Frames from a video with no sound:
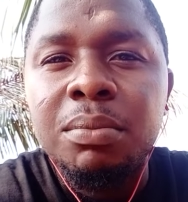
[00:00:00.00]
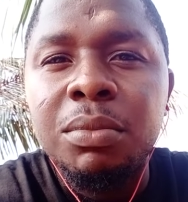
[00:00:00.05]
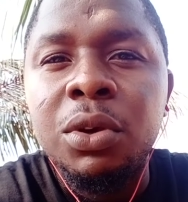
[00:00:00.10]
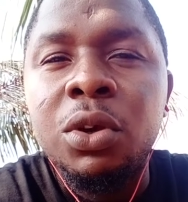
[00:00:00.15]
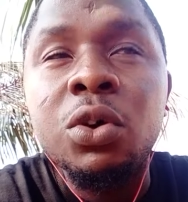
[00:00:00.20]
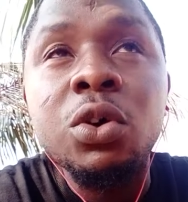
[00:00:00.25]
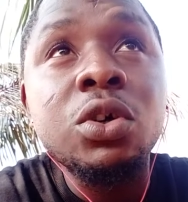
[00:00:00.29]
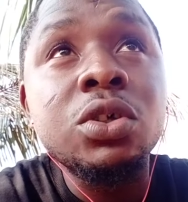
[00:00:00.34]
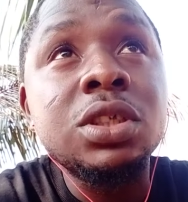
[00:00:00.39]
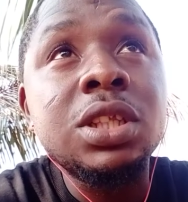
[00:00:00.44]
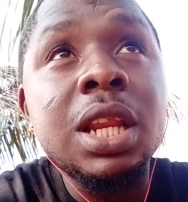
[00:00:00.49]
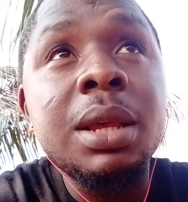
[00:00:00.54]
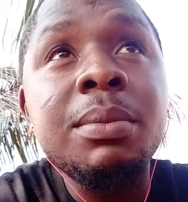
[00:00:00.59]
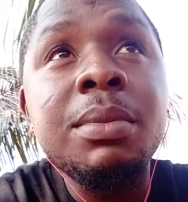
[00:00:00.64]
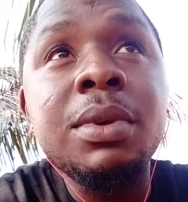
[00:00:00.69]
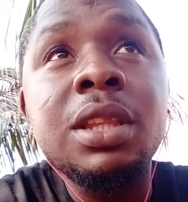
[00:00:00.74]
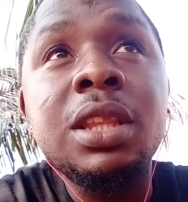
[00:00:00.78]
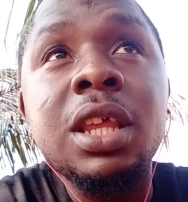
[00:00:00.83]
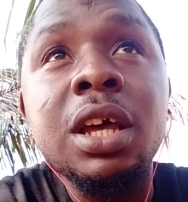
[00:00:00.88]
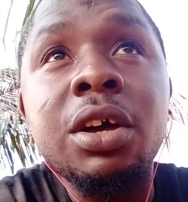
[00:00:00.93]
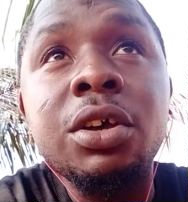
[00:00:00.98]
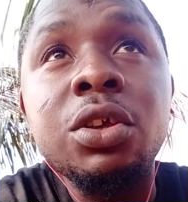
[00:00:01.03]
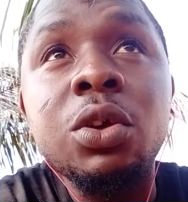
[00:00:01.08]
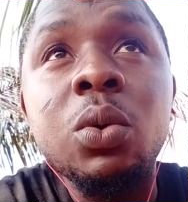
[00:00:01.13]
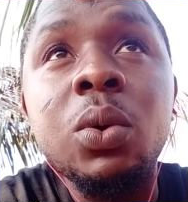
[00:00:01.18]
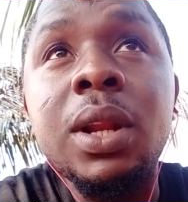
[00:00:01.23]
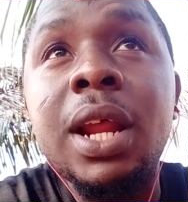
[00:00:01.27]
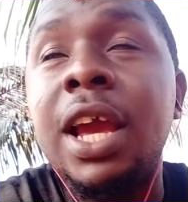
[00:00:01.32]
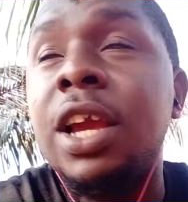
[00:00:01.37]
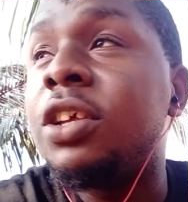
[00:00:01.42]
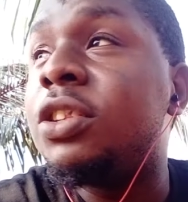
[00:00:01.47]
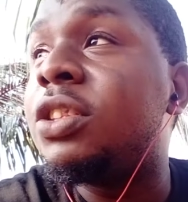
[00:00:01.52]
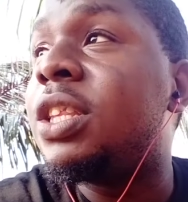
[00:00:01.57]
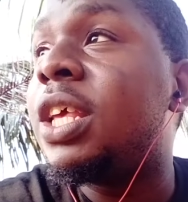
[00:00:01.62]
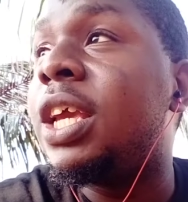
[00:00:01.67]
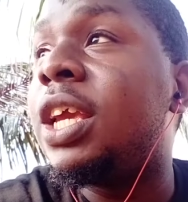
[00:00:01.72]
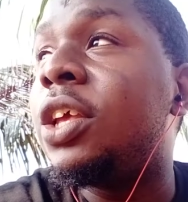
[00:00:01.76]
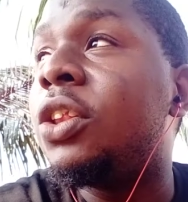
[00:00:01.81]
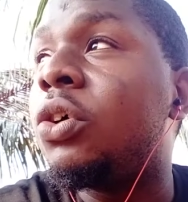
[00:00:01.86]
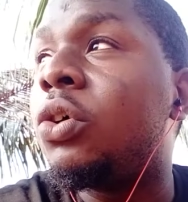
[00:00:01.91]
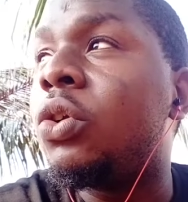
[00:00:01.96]
Because let me tell you, whether you
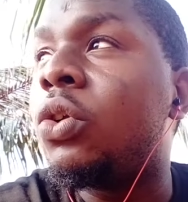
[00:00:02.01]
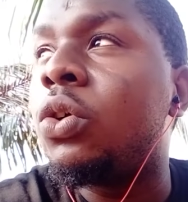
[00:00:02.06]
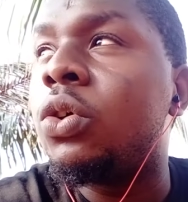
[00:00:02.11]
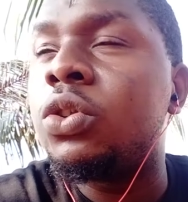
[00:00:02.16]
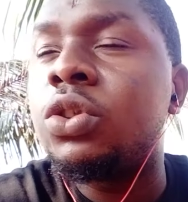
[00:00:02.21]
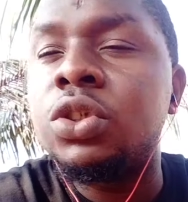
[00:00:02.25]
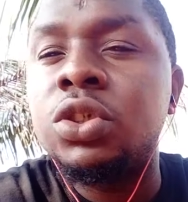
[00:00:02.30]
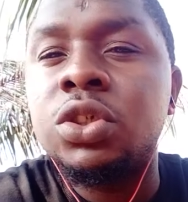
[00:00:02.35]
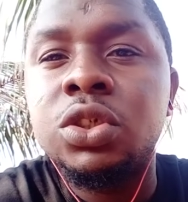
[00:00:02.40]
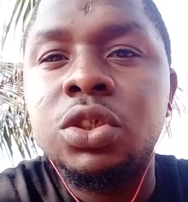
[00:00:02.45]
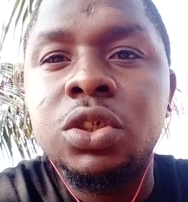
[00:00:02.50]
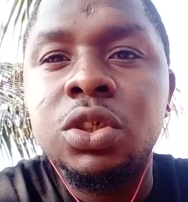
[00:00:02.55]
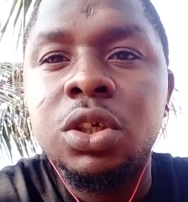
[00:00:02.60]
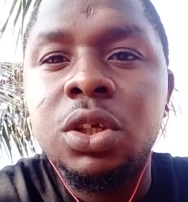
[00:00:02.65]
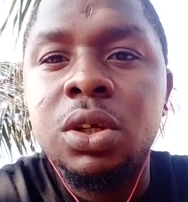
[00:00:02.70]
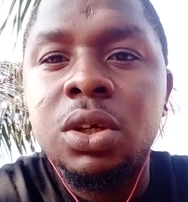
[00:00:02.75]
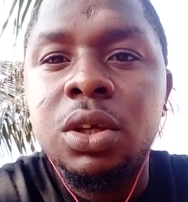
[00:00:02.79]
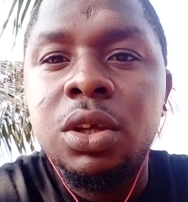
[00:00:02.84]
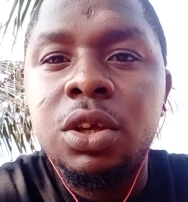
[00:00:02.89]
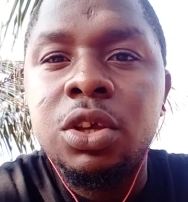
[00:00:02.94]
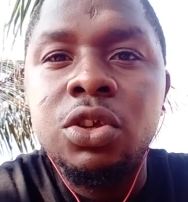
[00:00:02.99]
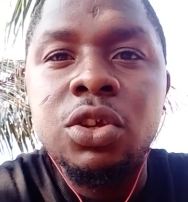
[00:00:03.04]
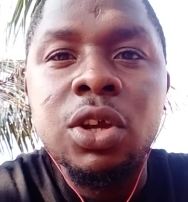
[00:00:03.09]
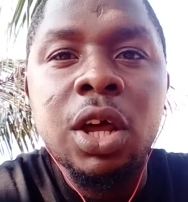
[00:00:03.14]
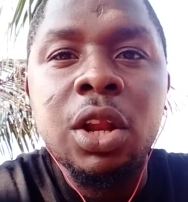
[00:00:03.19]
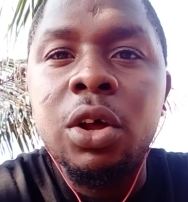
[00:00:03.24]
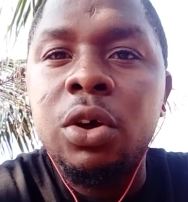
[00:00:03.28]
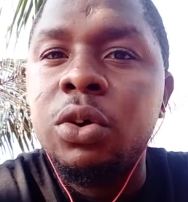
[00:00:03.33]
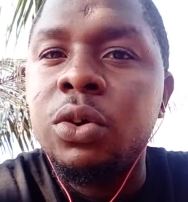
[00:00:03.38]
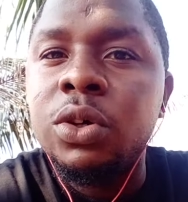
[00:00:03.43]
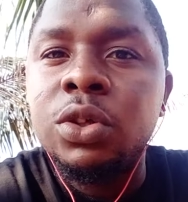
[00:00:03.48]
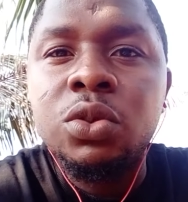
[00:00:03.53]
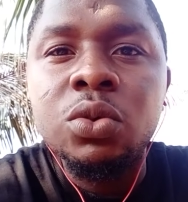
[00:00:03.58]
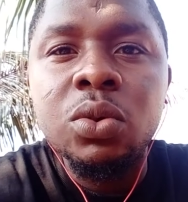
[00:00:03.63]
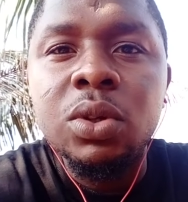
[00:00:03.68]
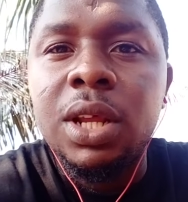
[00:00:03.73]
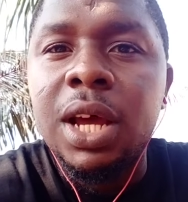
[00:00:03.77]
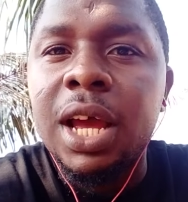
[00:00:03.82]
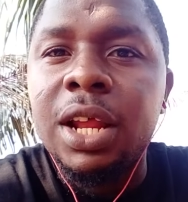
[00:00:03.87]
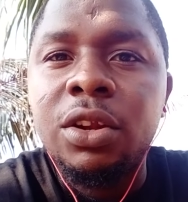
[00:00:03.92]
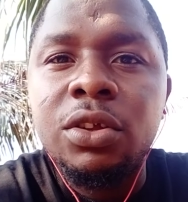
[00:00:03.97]
take it or not, you are not going to
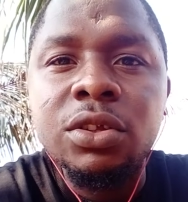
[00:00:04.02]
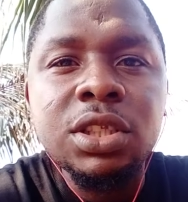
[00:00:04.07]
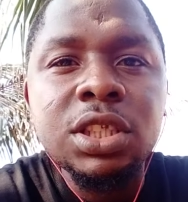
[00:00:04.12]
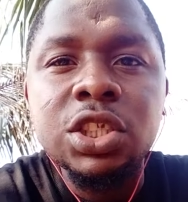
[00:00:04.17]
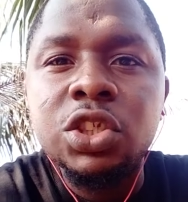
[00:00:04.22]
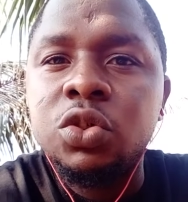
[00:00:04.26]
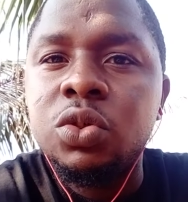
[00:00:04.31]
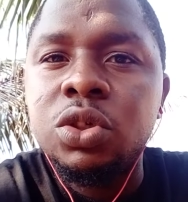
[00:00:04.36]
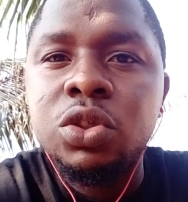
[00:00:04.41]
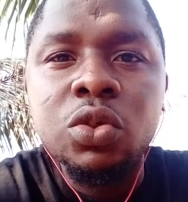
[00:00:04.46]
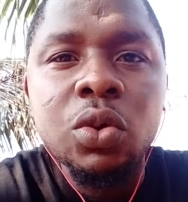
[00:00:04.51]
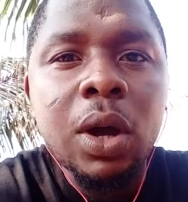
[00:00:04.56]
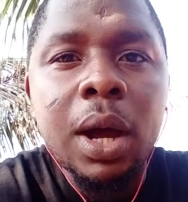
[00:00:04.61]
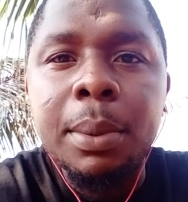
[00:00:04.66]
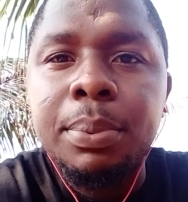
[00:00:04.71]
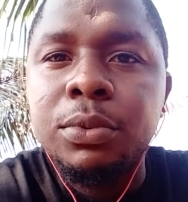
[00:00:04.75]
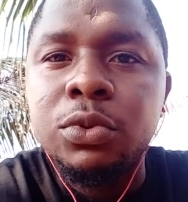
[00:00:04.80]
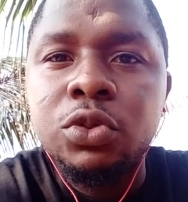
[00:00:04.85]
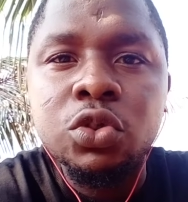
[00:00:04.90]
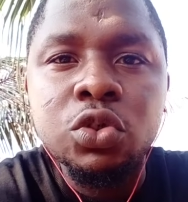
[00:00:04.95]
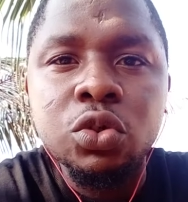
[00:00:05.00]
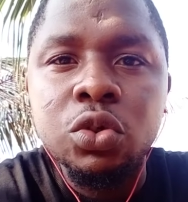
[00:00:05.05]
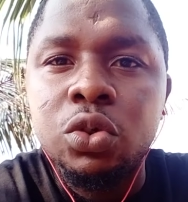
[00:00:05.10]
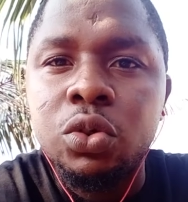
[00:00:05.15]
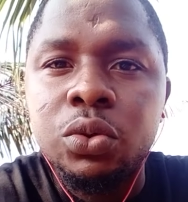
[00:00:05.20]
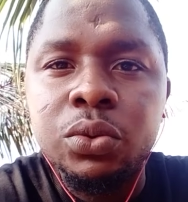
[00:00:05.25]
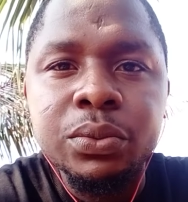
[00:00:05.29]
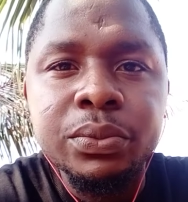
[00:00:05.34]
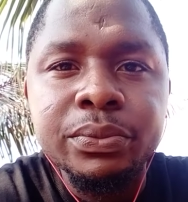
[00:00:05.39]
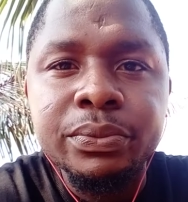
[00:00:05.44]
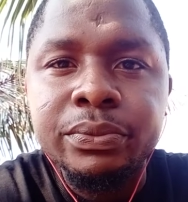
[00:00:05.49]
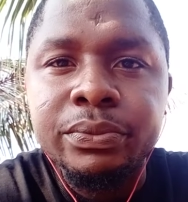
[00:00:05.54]
die. Nothing is going to happen to you.